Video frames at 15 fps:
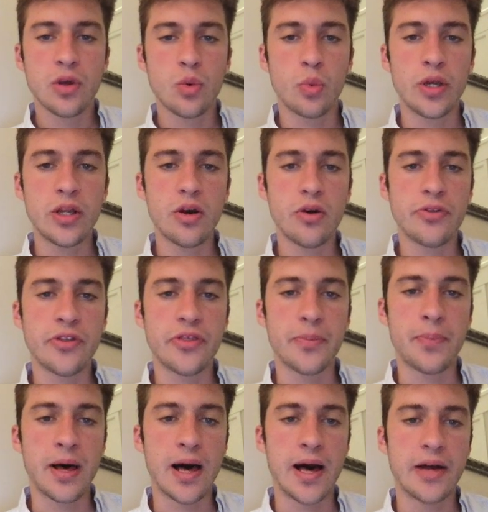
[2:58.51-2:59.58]
We know that the
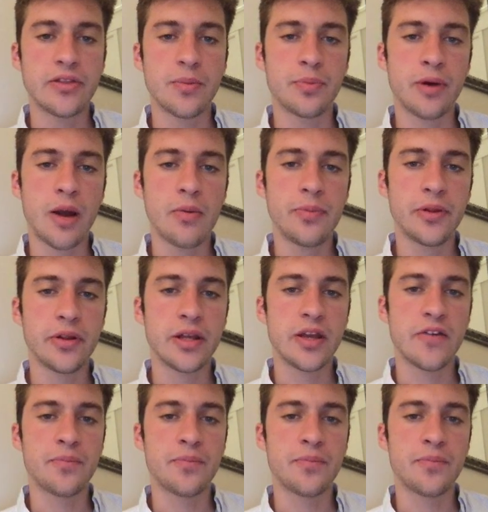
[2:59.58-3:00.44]
pot, the probability of